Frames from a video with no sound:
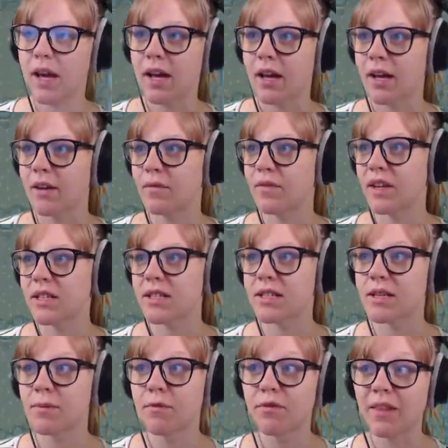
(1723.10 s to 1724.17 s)
uh, Victor
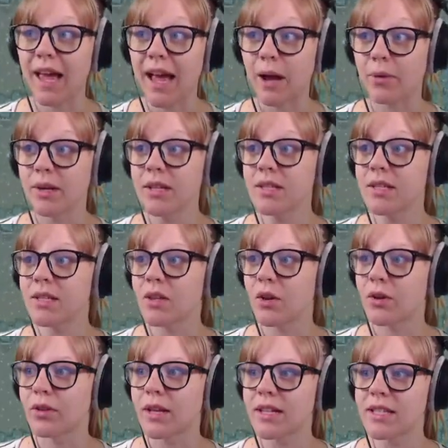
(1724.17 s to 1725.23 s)
some flowers.
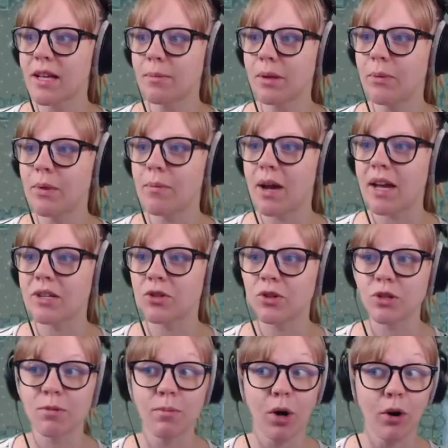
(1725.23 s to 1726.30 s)
So that's something we might
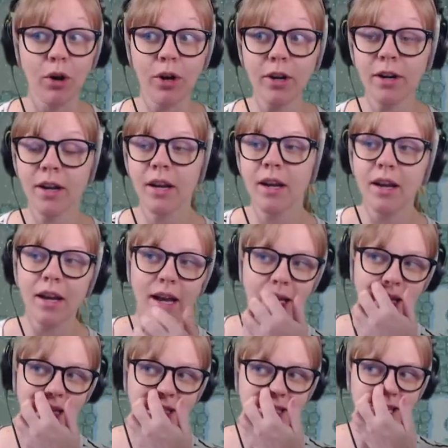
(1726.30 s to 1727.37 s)
do tomorrow. Uh,
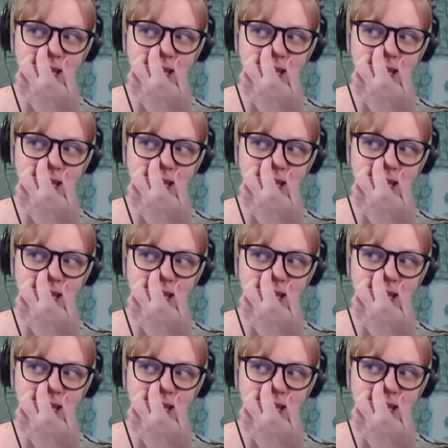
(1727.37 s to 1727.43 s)
you can